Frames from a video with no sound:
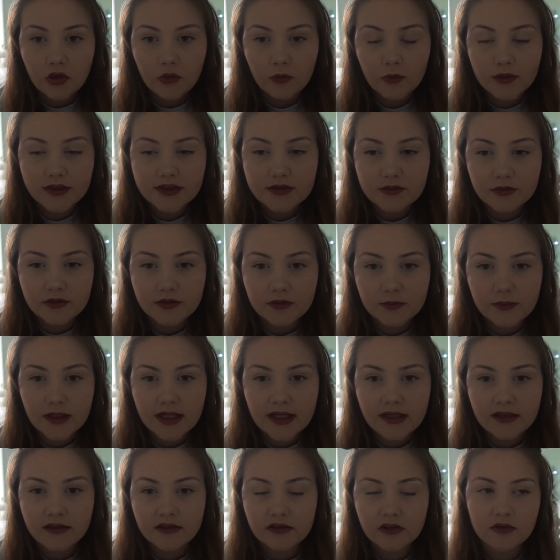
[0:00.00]
which was
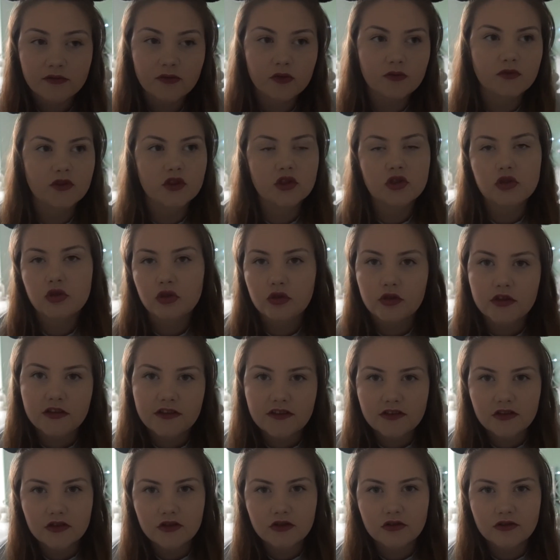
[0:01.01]
where sort of all the Toy
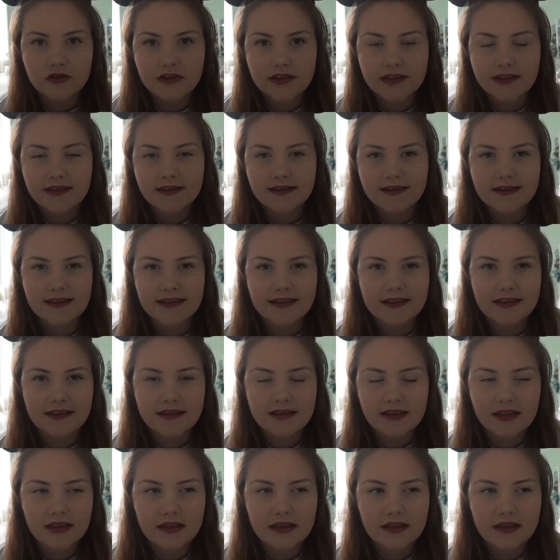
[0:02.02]
Stories and